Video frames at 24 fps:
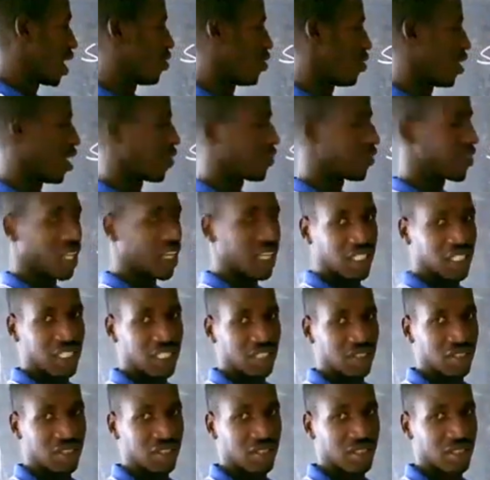we have
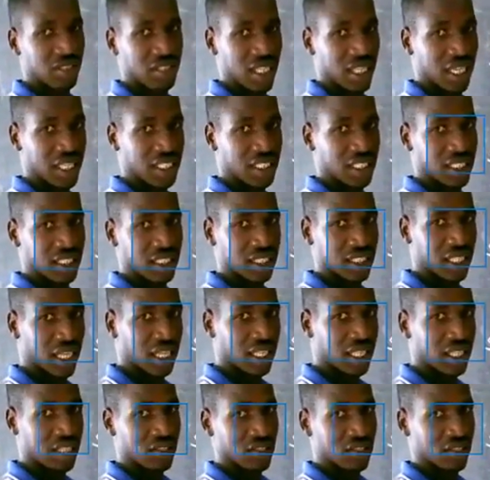19, 9,
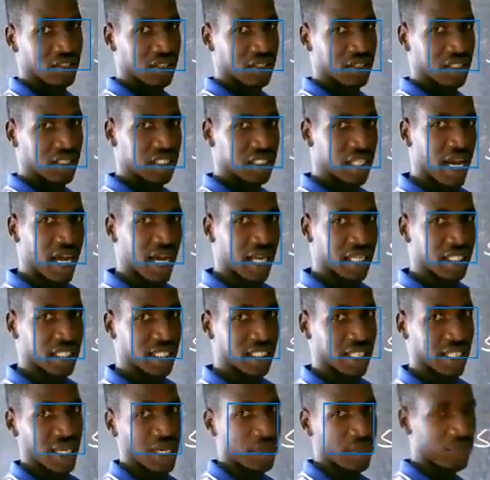9 newtons
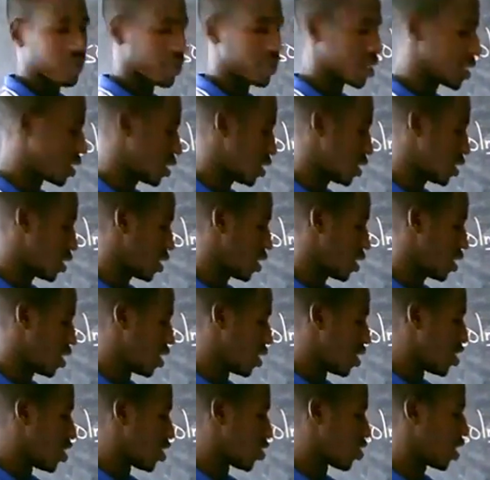acting upwards.
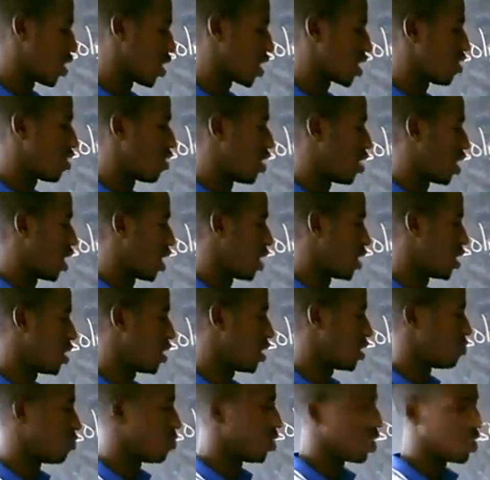
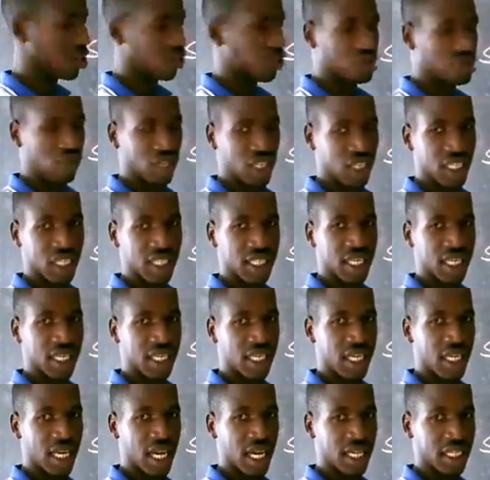21 being greater
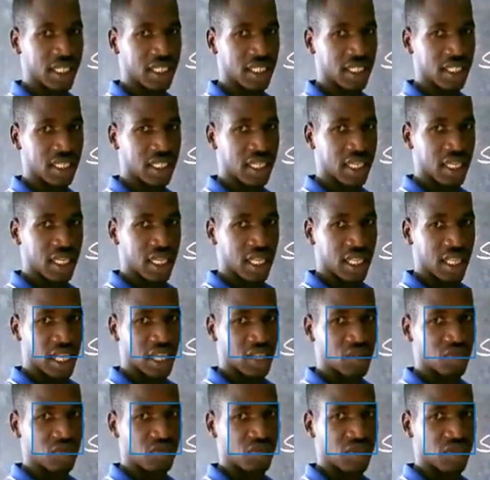than 9,
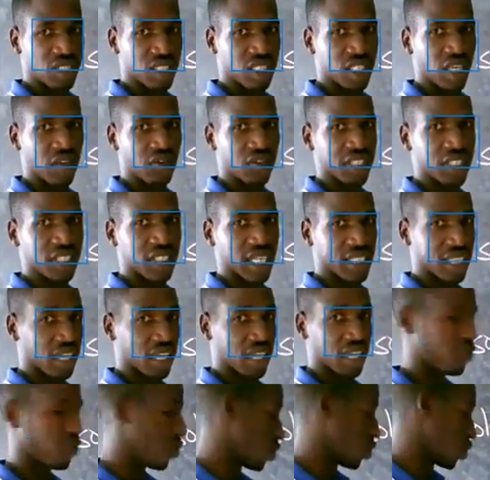that means the
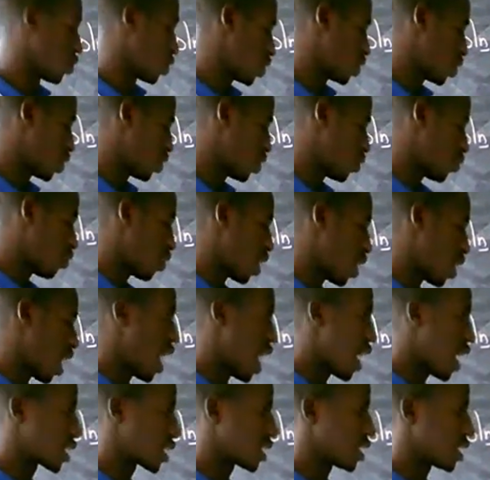resultant force will
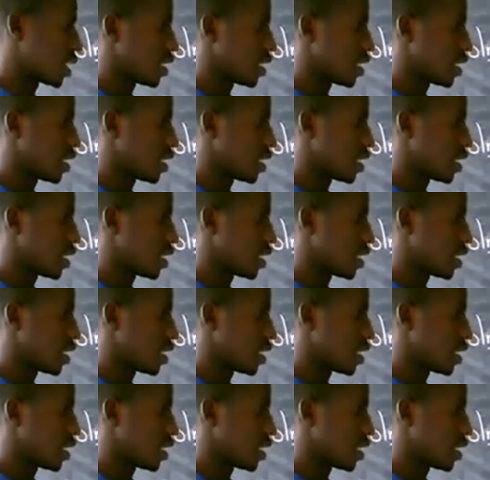act